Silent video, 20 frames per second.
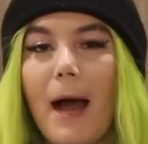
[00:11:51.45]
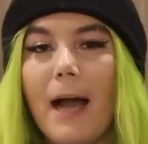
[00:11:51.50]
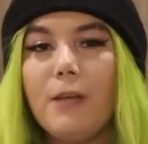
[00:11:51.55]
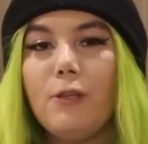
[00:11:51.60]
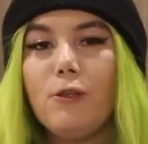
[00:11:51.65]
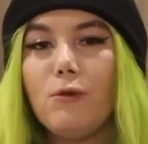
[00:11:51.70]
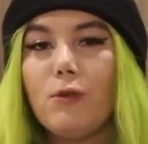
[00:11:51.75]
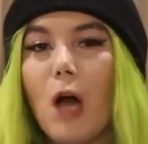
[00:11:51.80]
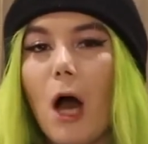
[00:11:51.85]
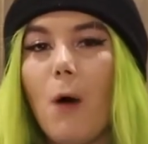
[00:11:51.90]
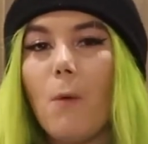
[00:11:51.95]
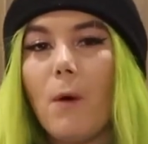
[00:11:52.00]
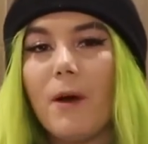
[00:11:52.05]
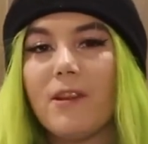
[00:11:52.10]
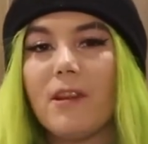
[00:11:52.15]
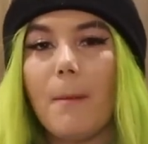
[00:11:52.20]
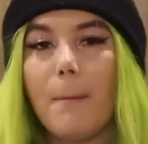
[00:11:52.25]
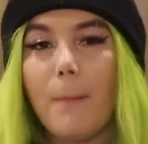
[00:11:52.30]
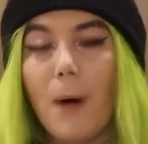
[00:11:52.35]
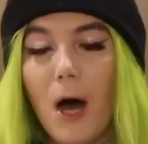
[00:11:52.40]
I do not
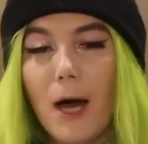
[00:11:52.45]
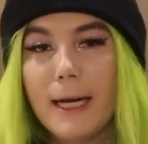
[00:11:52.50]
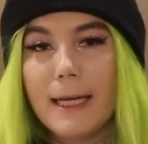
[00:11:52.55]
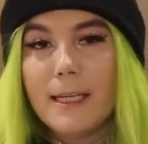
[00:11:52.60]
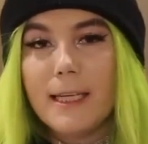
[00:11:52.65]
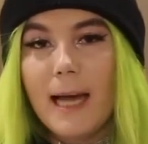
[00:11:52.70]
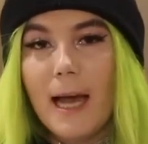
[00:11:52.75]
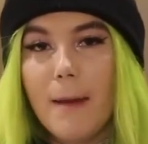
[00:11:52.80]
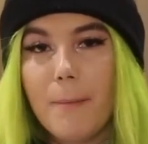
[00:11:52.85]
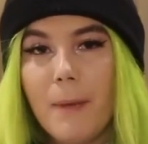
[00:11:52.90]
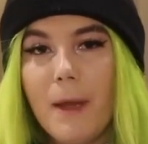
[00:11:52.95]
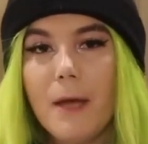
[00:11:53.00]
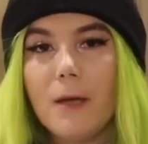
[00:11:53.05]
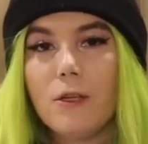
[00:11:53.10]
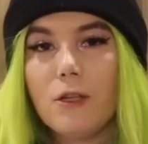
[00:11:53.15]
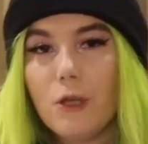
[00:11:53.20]
want the body type